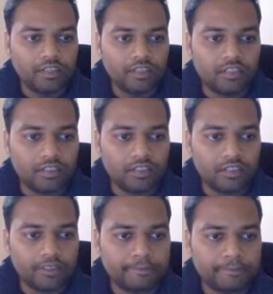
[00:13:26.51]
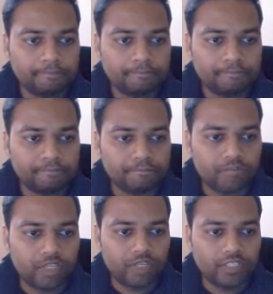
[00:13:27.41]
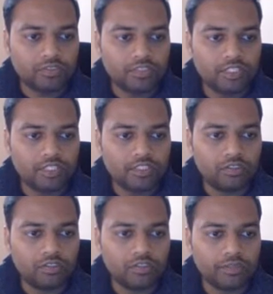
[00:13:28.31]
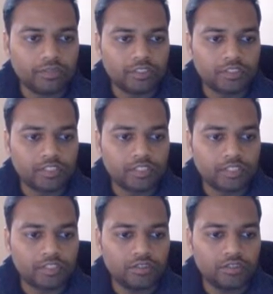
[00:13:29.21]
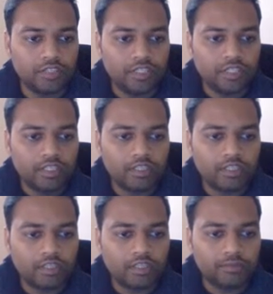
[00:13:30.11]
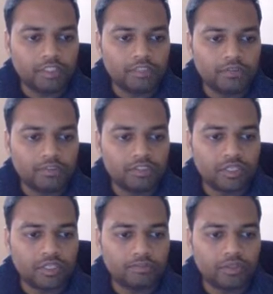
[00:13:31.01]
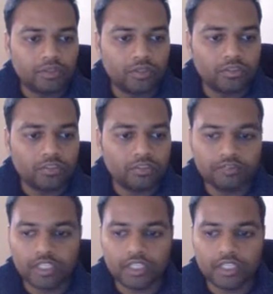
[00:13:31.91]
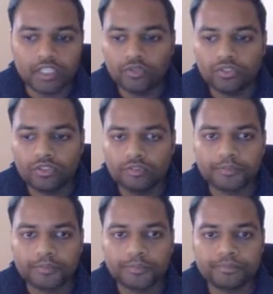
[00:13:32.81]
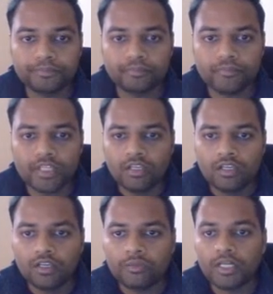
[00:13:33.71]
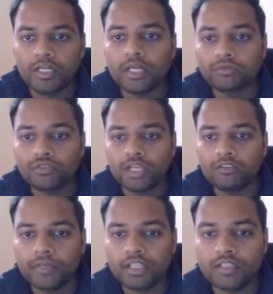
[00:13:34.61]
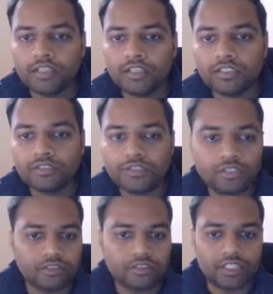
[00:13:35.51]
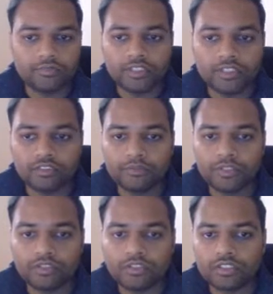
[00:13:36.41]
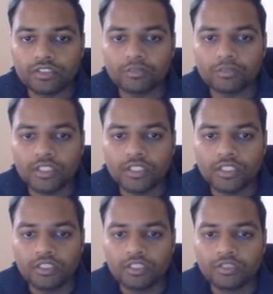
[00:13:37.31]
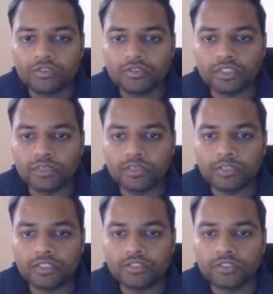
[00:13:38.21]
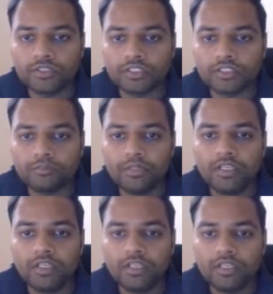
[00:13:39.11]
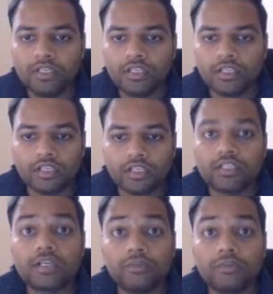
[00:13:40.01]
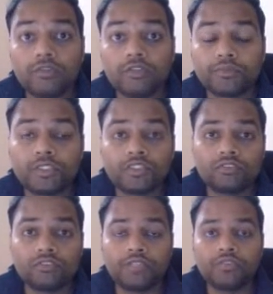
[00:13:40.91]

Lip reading: uh, right, so these are all options in the SEO. Then I'll jump on Thrive dashboard, or perhaps I will make another video for Thrive dashboard, because I just want to keep it short and simple. And there are a couple of options in Thrive,